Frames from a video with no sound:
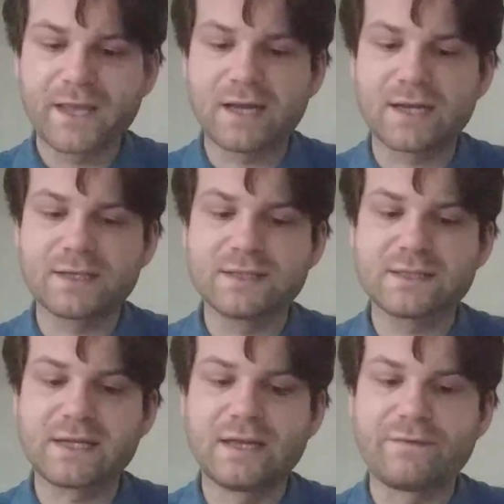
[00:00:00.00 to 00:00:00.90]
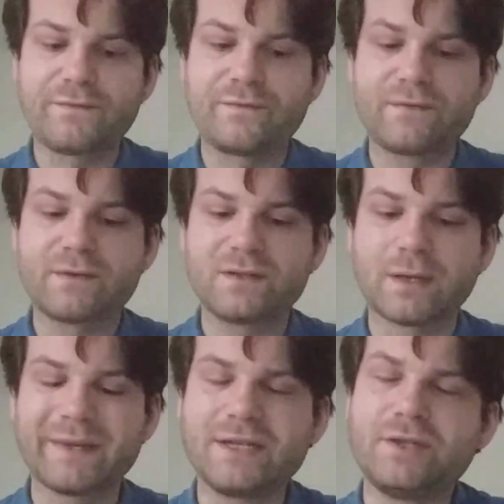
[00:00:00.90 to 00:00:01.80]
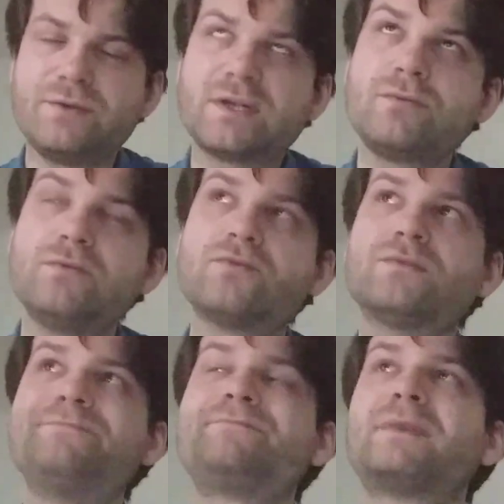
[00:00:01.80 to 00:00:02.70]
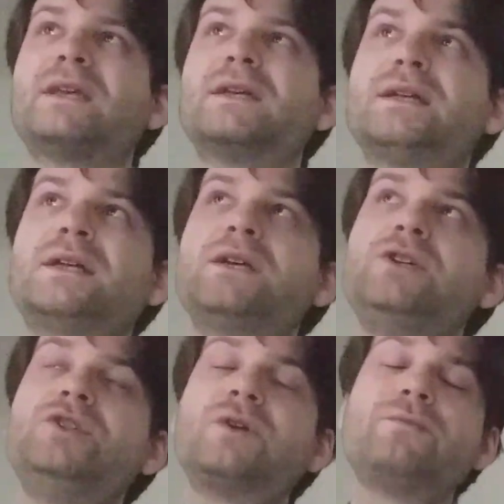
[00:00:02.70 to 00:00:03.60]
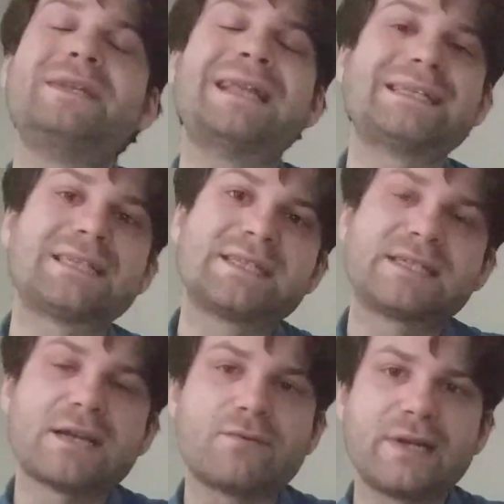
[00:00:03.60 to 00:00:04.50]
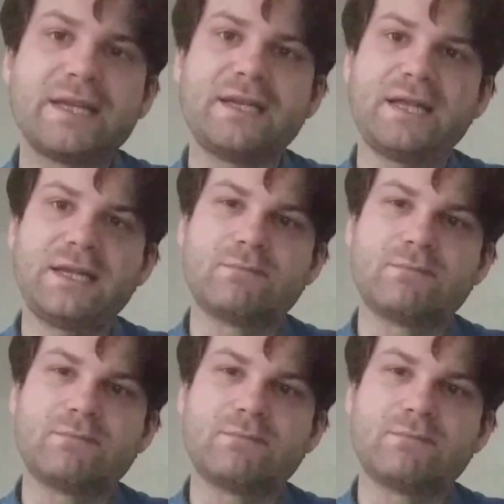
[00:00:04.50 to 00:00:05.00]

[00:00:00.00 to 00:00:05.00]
And you don't necessarily need